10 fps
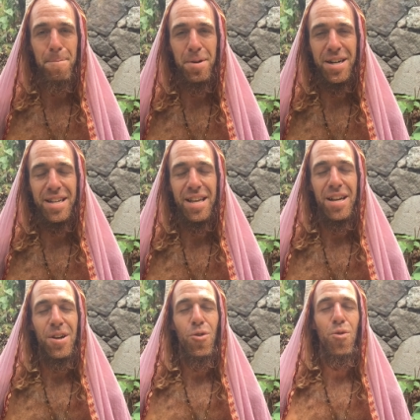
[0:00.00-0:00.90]
but
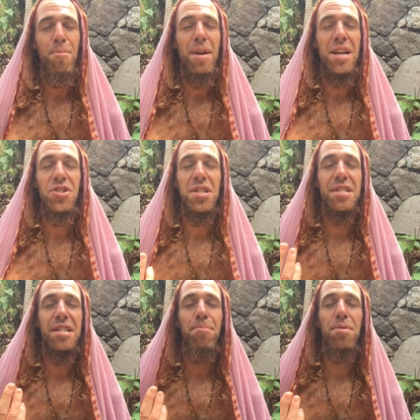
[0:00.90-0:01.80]
we may
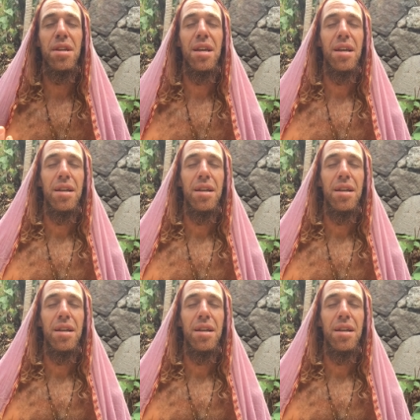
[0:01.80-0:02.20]
just simply